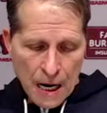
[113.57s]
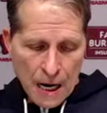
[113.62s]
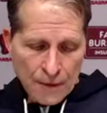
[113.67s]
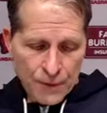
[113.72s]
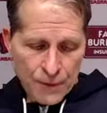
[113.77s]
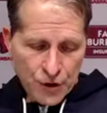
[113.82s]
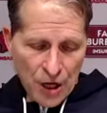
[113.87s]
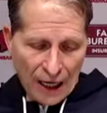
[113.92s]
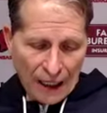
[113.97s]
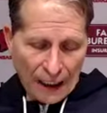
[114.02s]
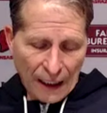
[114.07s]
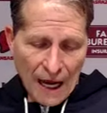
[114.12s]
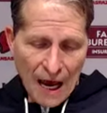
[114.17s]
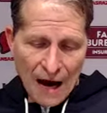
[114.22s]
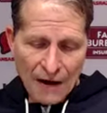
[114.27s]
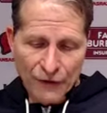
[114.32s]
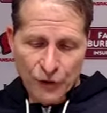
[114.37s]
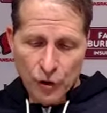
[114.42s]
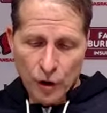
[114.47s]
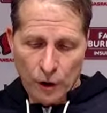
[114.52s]
second
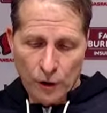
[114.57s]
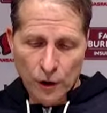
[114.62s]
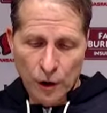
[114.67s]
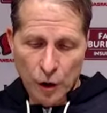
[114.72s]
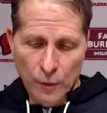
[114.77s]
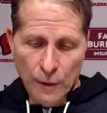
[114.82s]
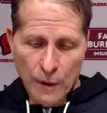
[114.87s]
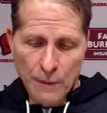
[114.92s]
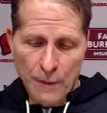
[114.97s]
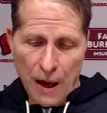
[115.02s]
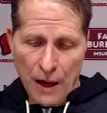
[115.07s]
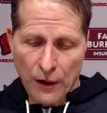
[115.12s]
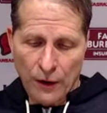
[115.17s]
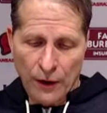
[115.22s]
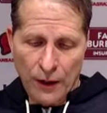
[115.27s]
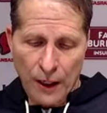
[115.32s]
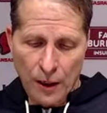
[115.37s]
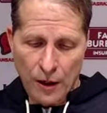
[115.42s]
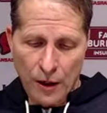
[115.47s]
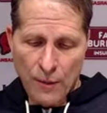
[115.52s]
half took a little bit better
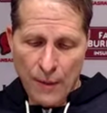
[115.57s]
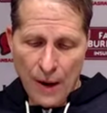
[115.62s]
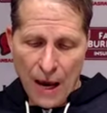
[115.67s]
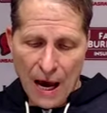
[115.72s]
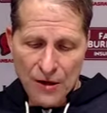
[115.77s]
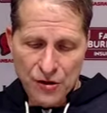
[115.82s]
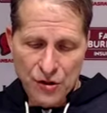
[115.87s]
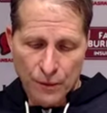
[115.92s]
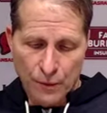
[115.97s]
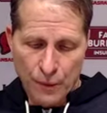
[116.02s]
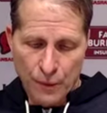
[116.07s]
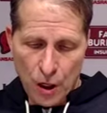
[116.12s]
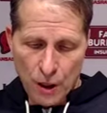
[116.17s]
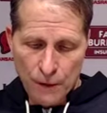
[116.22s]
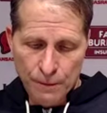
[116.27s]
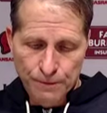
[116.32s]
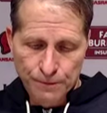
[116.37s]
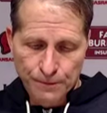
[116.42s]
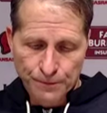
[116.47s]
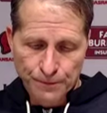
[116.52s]
care of the basketball.